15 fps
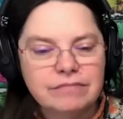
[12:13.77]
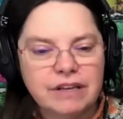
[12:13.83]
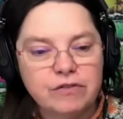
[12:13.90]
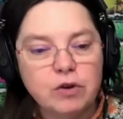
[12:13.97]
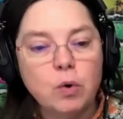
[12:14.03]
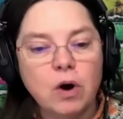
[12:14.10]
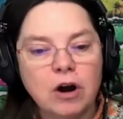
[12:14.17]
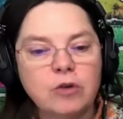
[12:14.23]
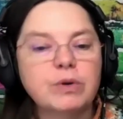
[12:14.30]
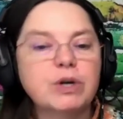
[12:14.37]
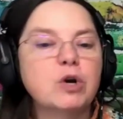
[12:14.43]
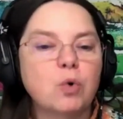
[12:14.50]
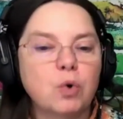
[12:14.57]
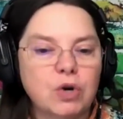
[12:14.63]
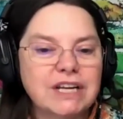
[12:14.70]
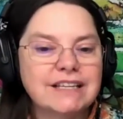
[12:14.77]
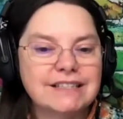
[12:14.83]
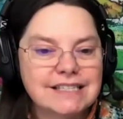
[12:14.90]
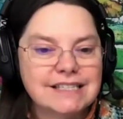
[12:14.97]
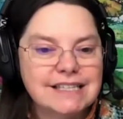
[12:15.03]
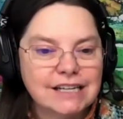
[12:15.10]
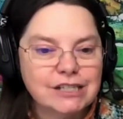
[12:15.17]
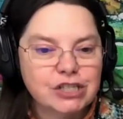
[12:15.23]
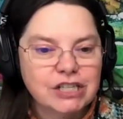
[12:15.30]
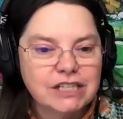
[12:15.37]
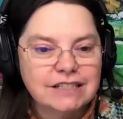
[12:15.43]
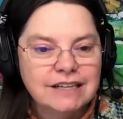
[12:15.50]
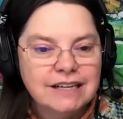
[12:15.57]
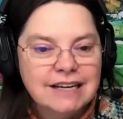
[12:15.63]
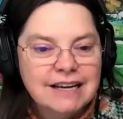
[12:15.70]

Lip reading: if you are recording the session.